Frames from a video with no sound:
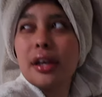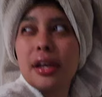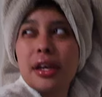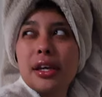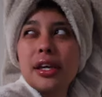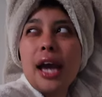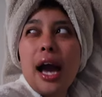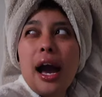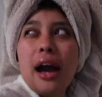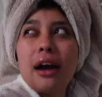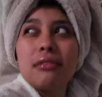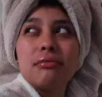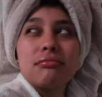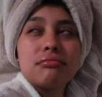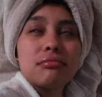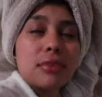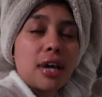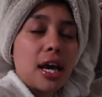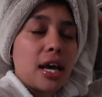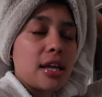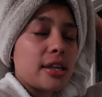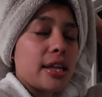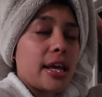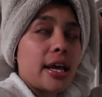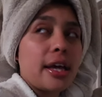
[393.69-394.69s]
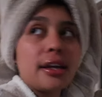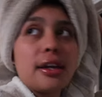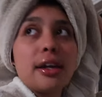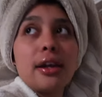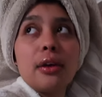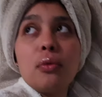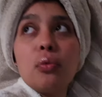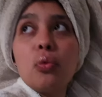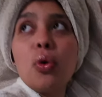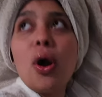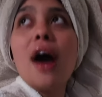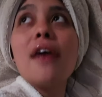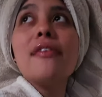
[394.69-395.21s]
yeah. And then
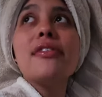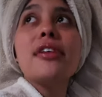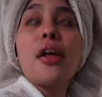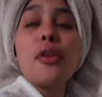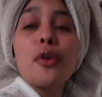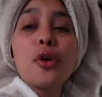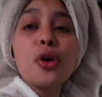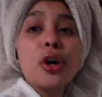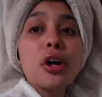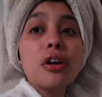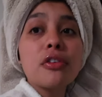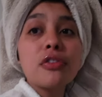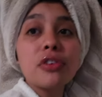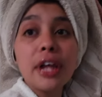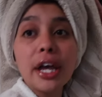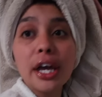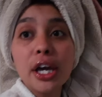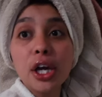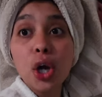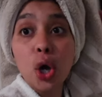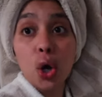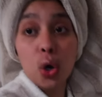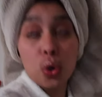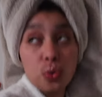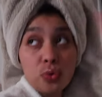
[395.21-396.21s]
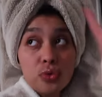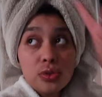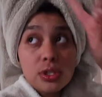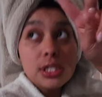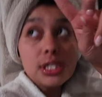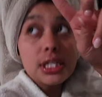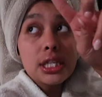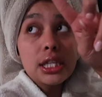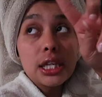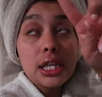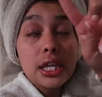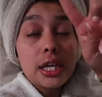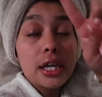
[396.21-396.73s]
we'll have another hook for like
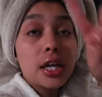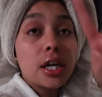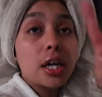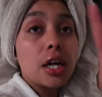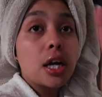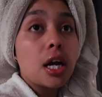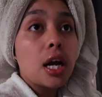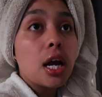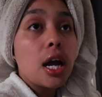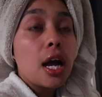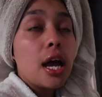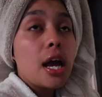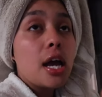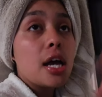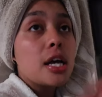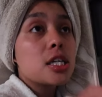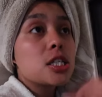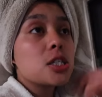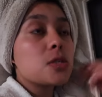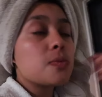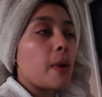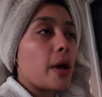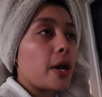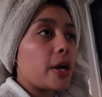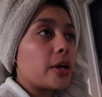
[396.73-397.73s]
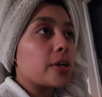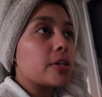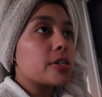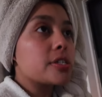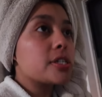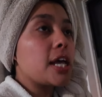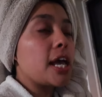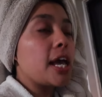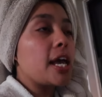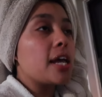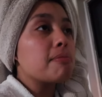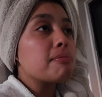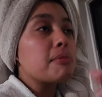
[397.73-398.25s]
coats in here, sweaters,
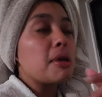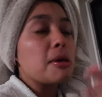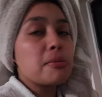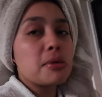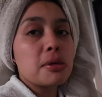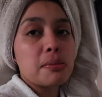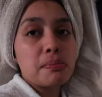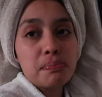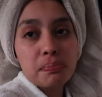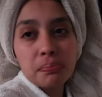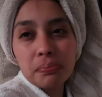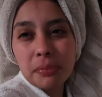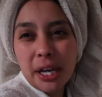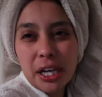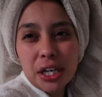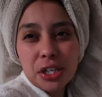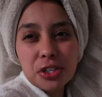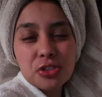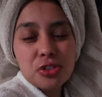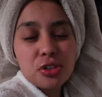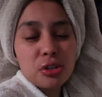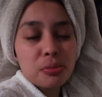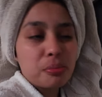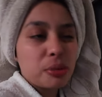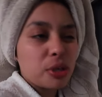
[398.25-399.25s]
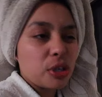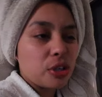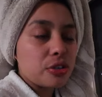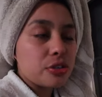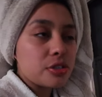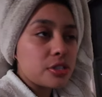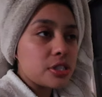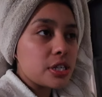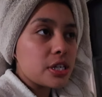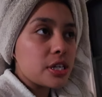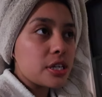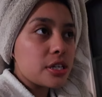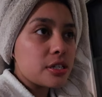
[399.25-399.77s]
and maybe extra
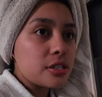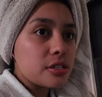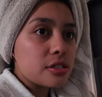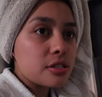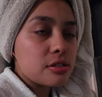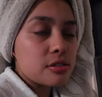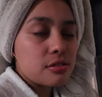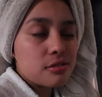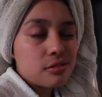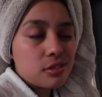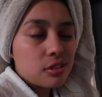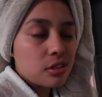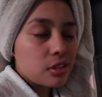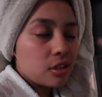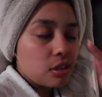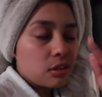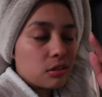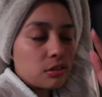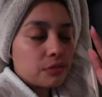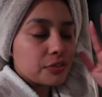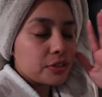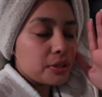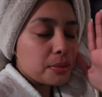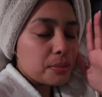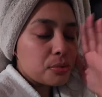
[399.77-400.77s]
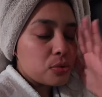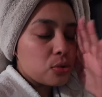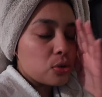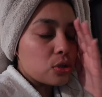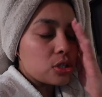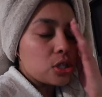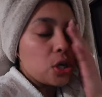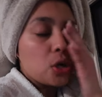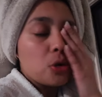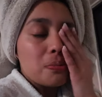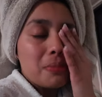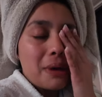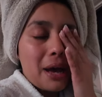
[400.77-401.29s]
purses, you know, some sort
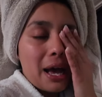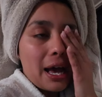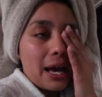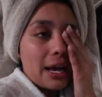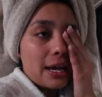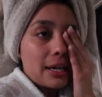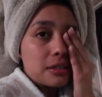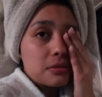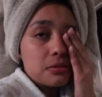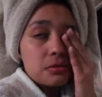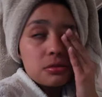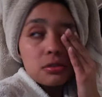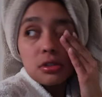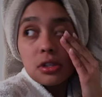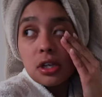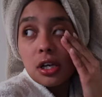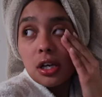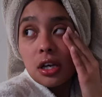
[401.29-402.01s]
of tote bags,